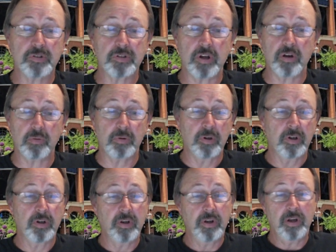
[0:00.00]
So,
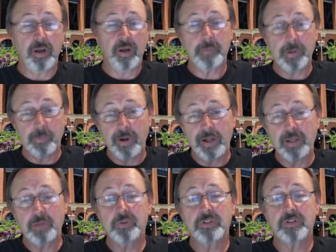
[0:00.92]
I mean,
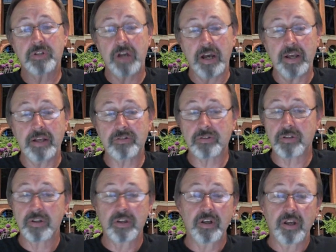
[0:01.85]
while it was
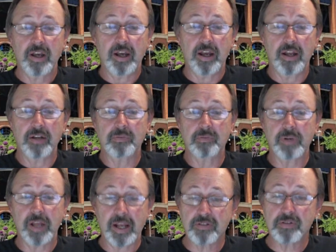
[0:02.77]
nice, and
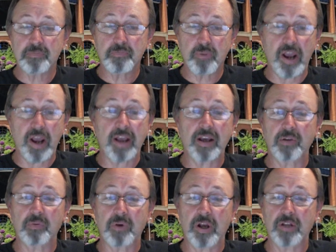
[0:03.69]
we had some
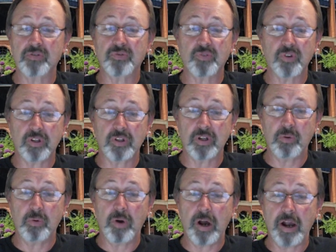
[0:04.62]
bragging rights for a
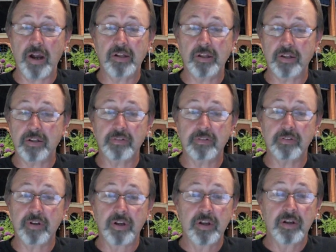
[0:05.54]
little while,
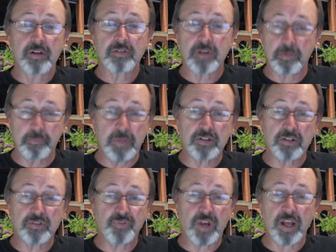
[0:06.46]
and some
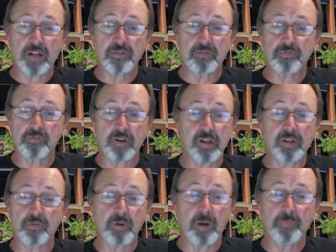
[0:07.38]
Mets fans
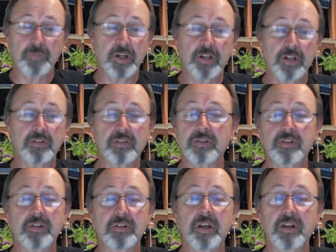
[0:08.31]
really rubbed it into
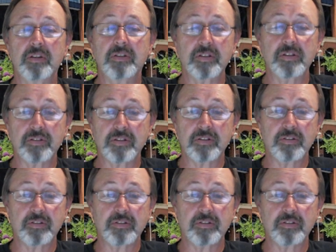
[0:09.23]
into